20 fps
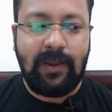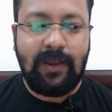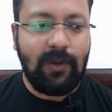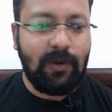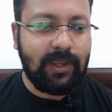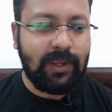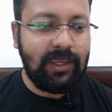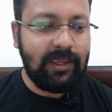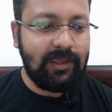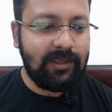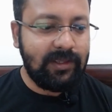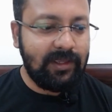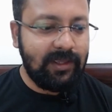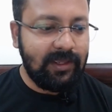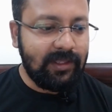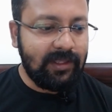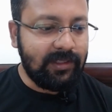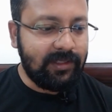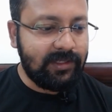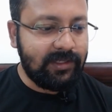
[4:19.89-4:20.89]
Okay,
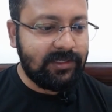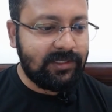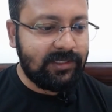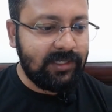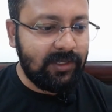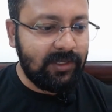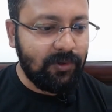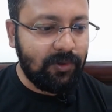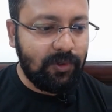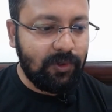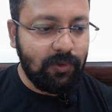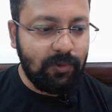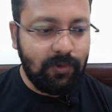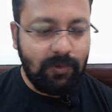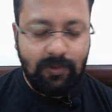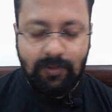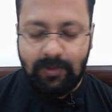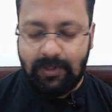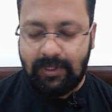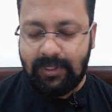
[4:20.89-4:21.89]
this
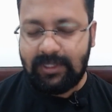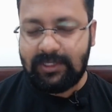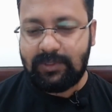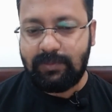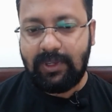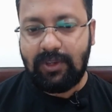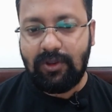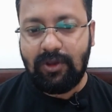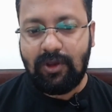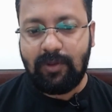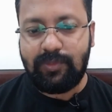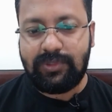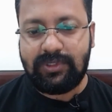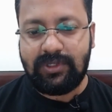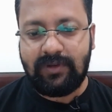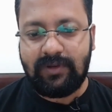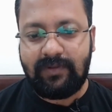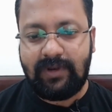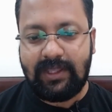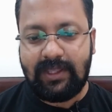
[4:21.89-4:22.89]
CO2 is being
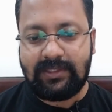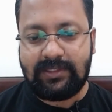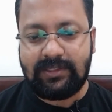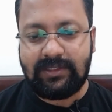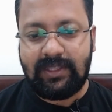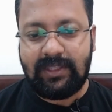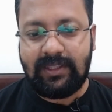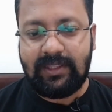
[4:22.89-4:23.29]
observed as